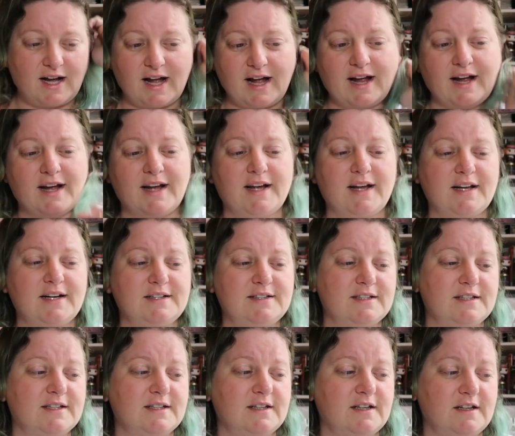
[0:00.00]
And
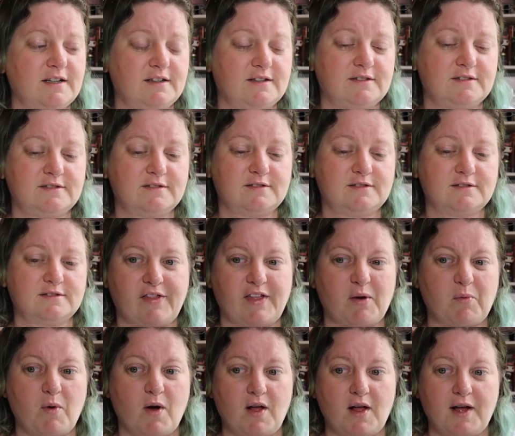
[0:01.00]
I
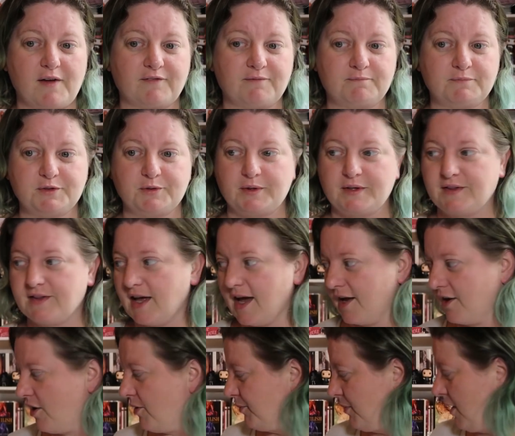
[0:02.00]
think while I'm doing
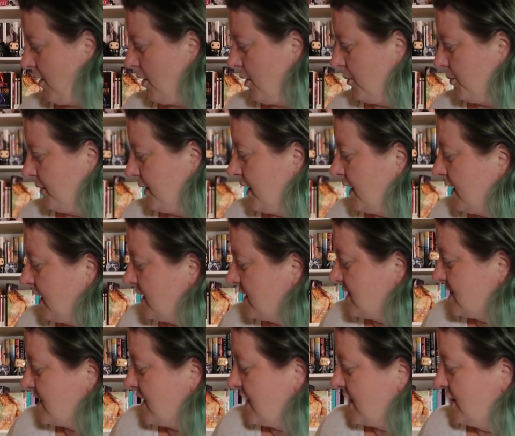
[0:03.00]
that, I'll probably
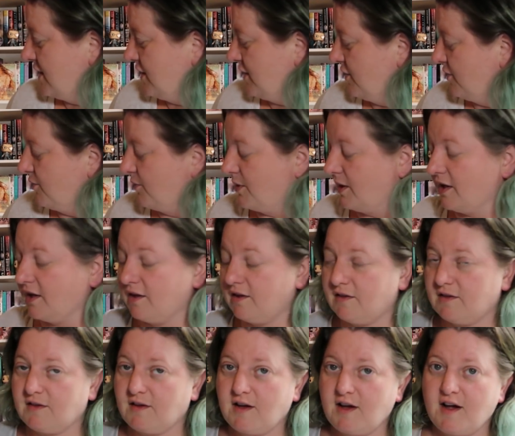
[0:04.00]
continue with
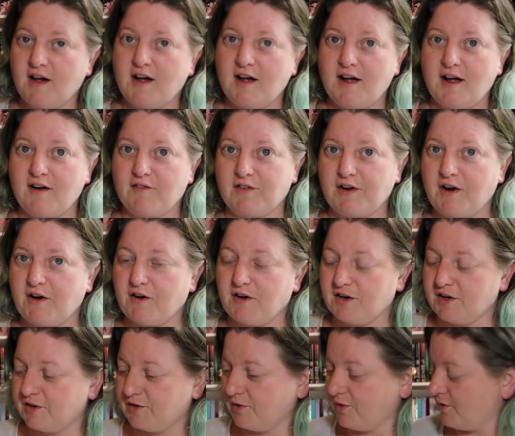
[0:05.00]
Every
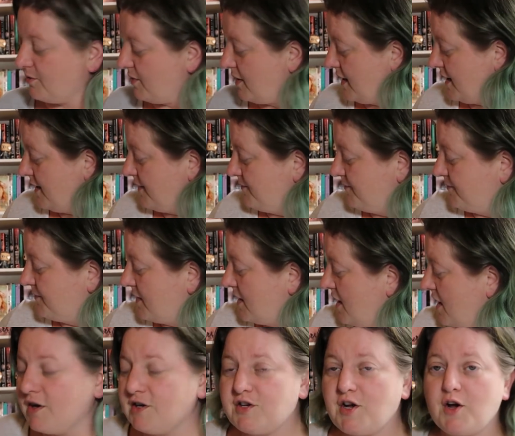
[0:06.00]
Heart a Doorway.
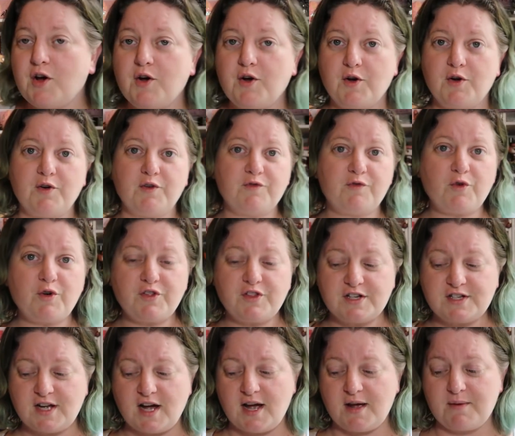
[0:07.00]
But for the
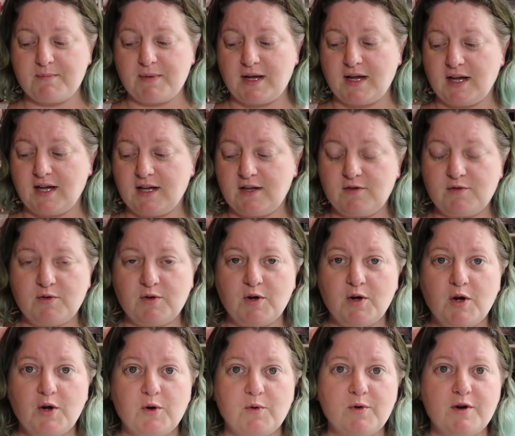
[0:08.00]
time being,
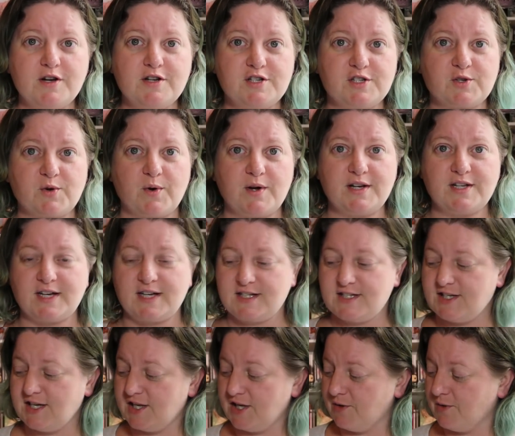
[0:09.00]
we're just going to
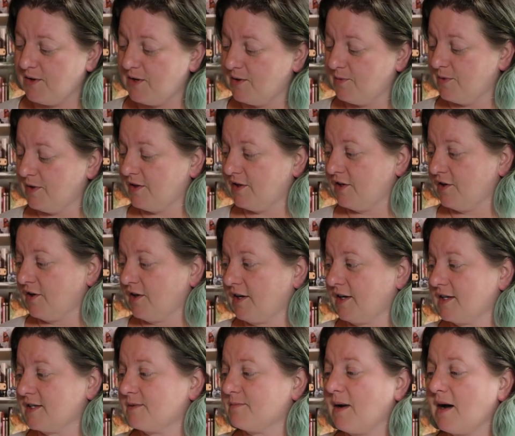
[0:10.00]
continue on with The
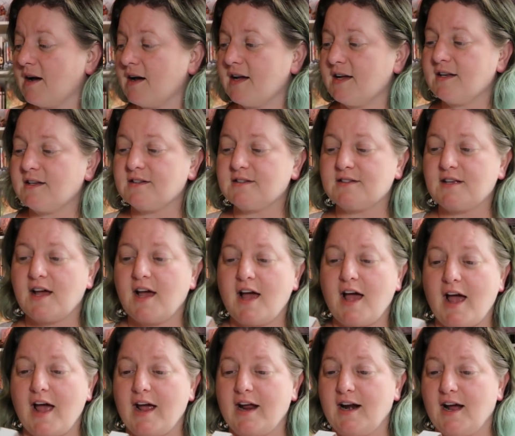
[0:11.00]
Darkest Minds.
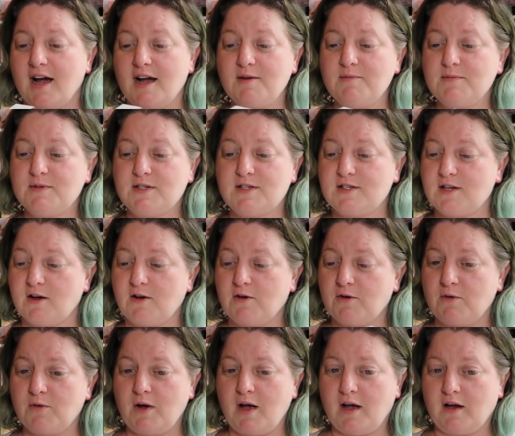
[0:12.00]
And I'm
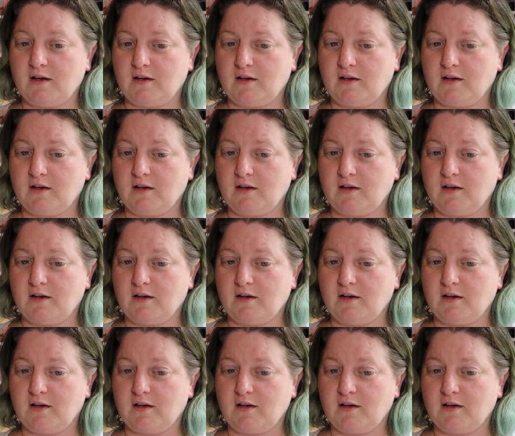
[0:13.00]
so